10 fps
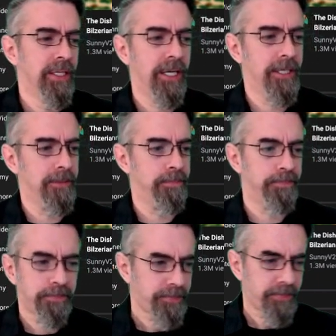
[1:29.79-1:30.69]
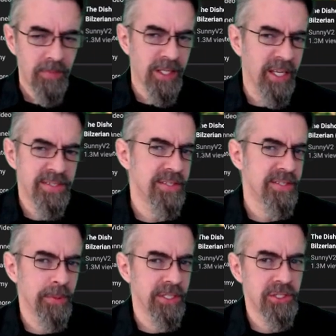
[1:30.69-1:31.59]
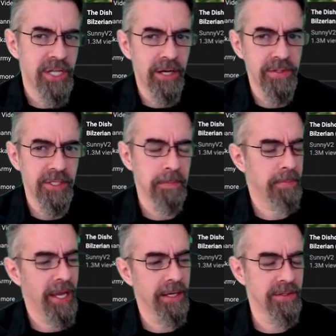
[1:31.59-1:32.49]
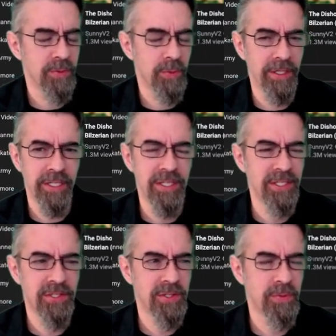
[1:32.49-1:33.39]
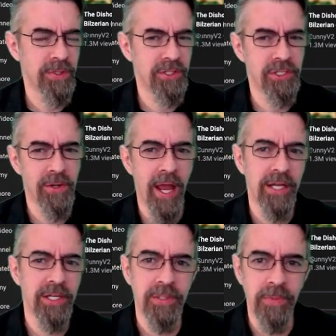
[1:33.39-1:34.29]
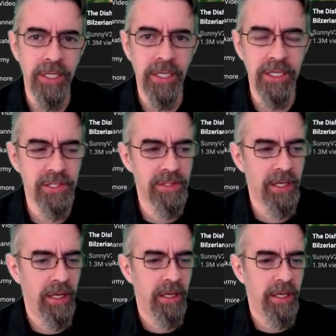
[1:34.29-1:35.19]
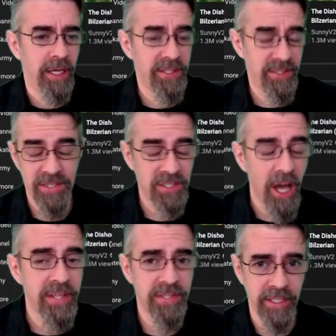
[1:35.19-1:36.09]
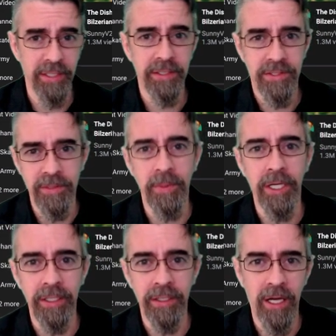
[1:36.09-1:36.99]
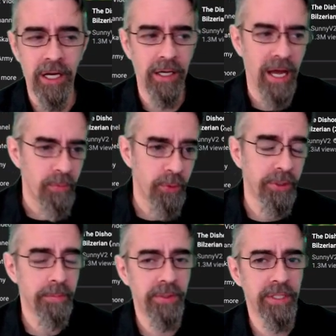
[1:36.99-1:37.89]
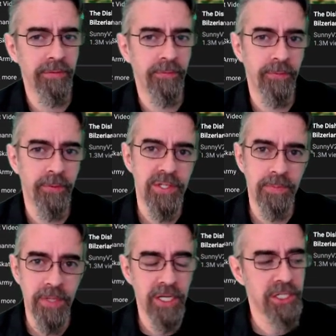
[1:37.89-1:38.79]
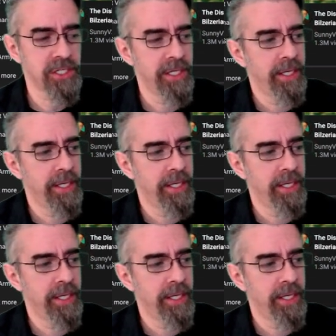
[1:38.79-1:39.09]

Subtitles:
I see some of these channels get banned as well. It's just really strange to me, and it's disgusting to me. I really believe in free speech.